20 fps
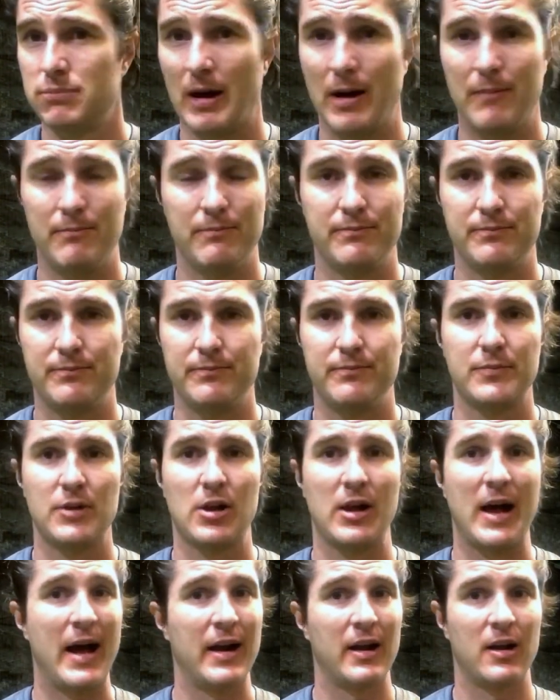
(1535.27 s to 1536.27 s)
I'm
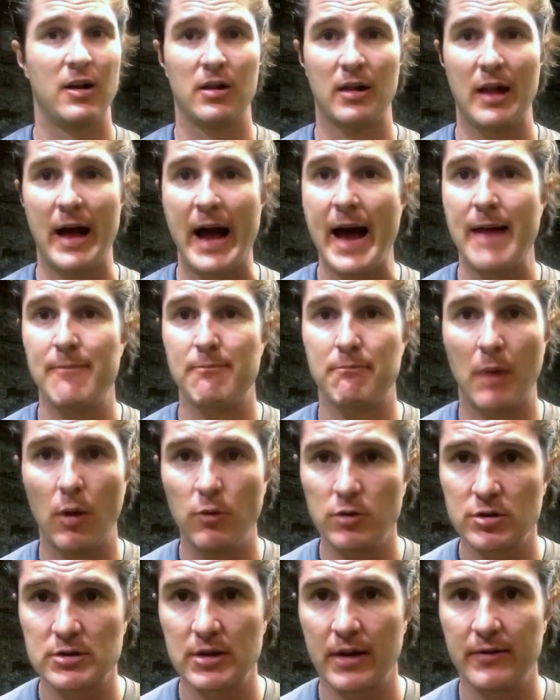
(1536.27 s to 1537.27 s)
kind of glad
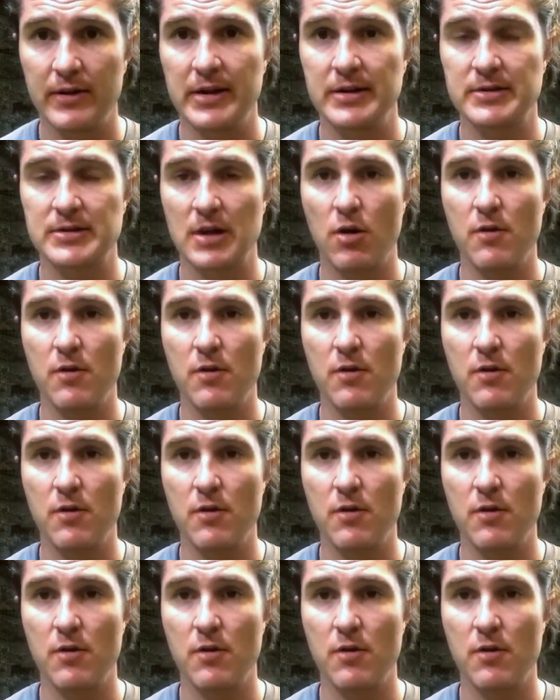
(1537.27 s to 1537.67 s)
most of it is